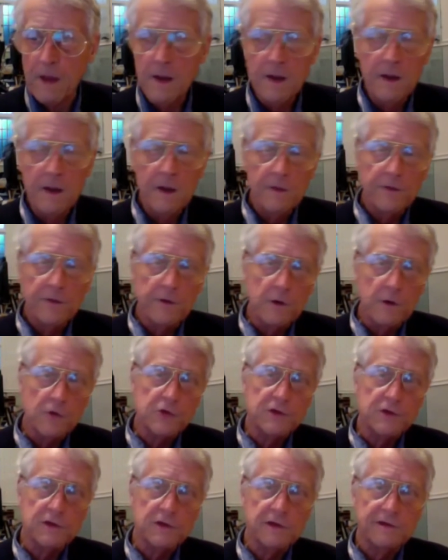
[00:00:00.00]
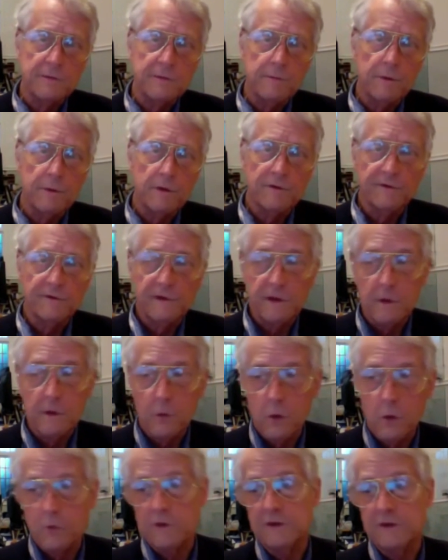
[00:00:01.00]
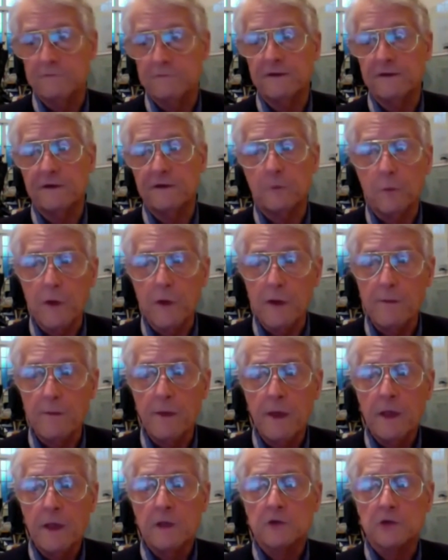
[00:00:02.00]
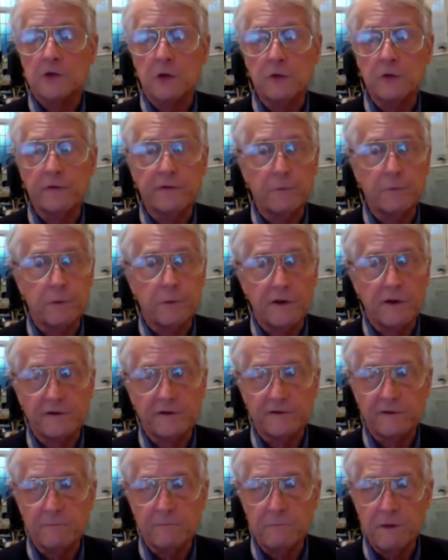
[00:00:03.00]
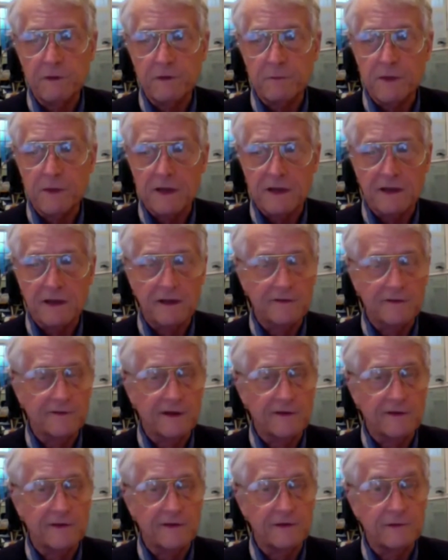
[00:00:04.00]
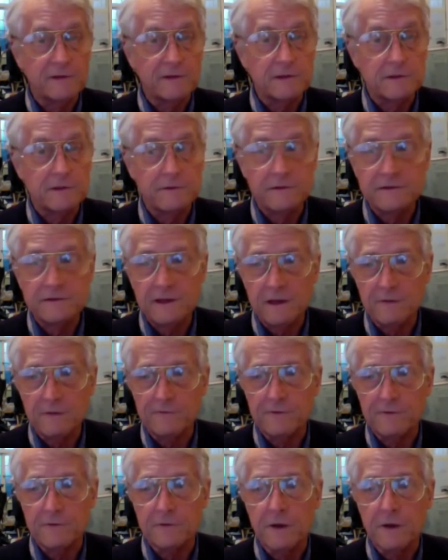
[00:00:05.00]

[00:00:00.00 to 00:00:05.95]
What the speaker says: The notion that Tim Berners-Lee, quote, invented the web shows the process of myth-making. It's like the invention of the telephone.